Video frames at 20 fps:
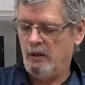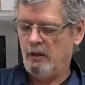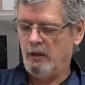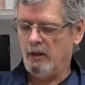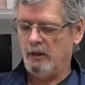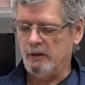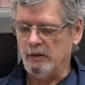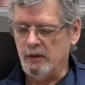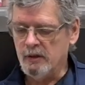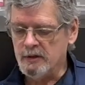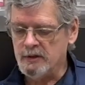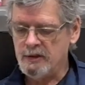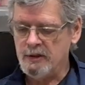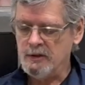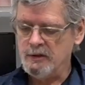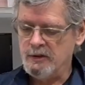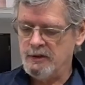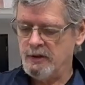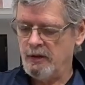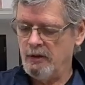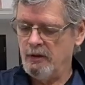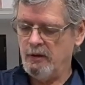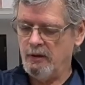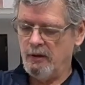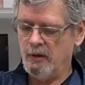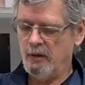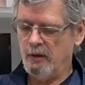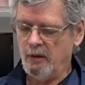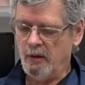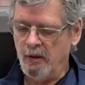And this is
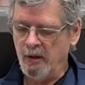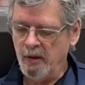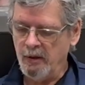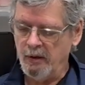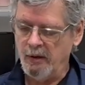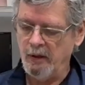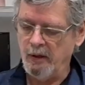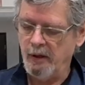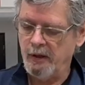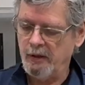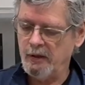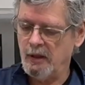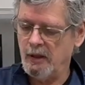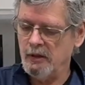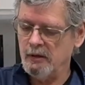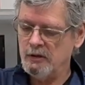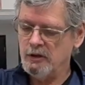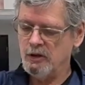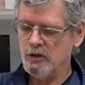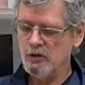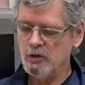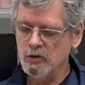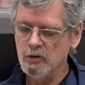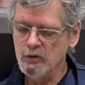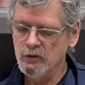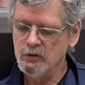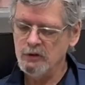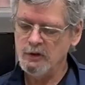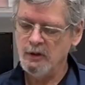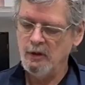again
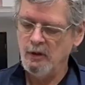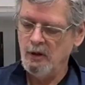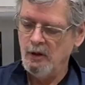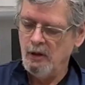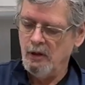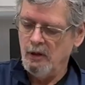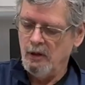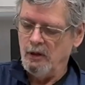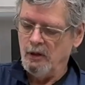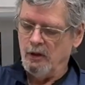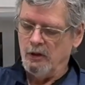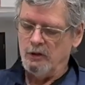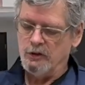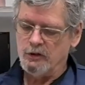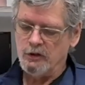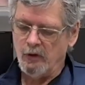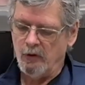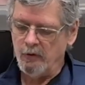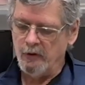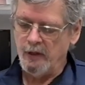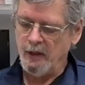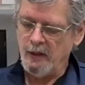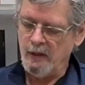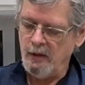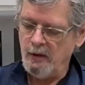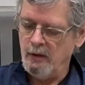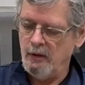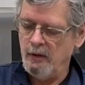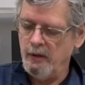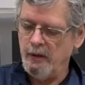used so that
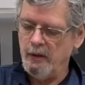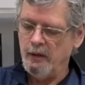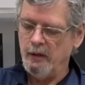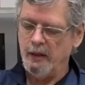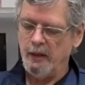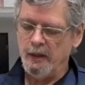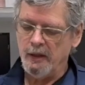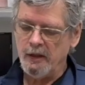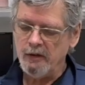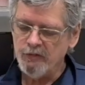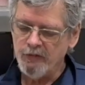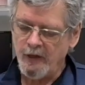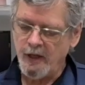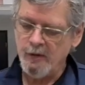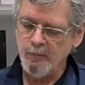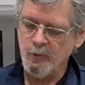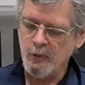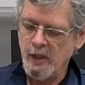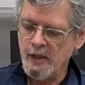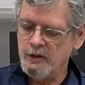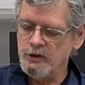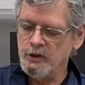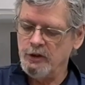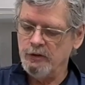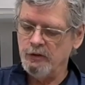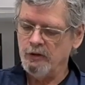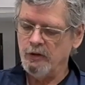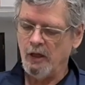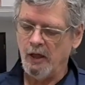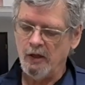any
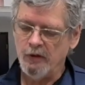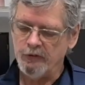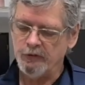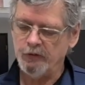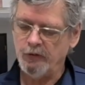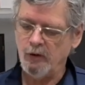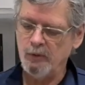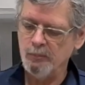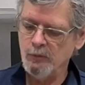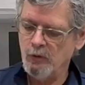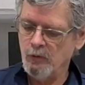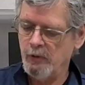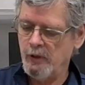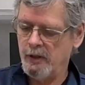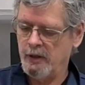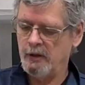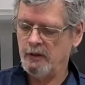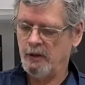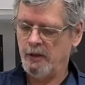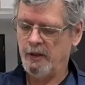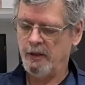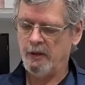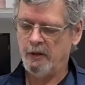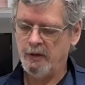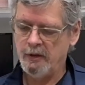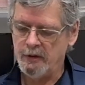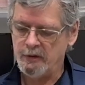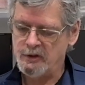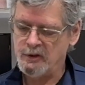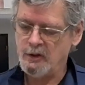vibration from the
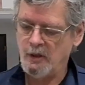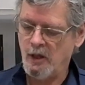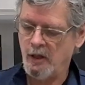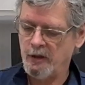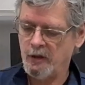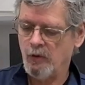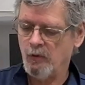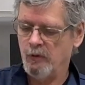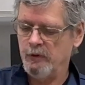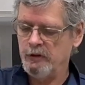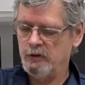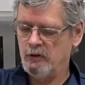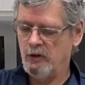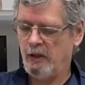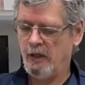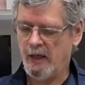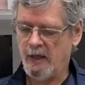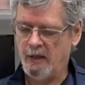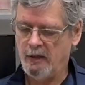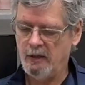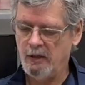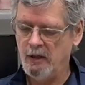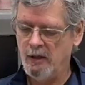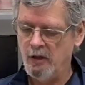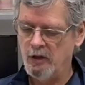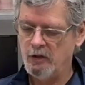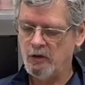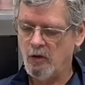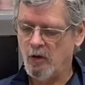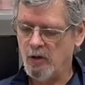regulator is not going to
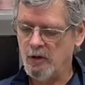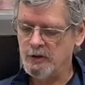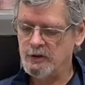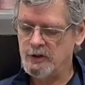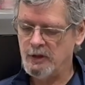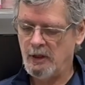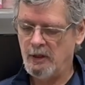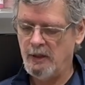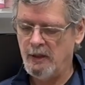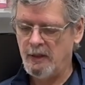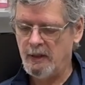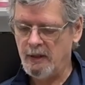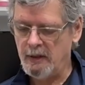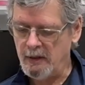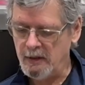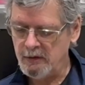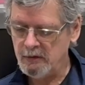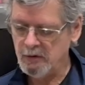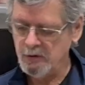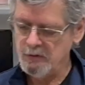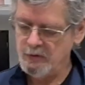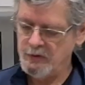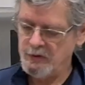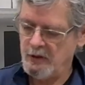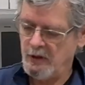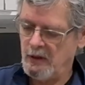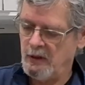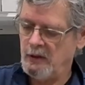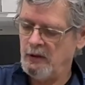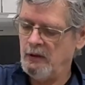cause any
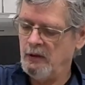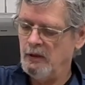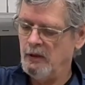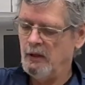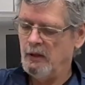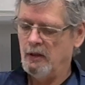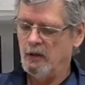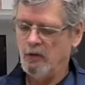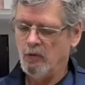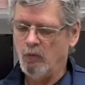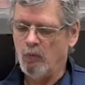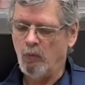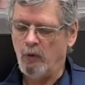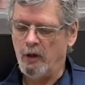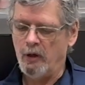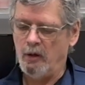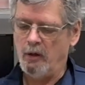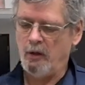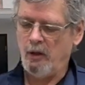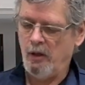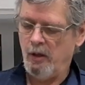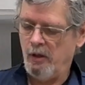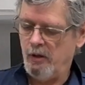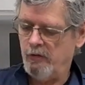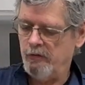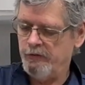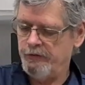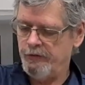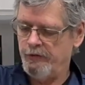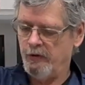loosening
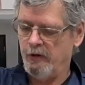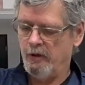of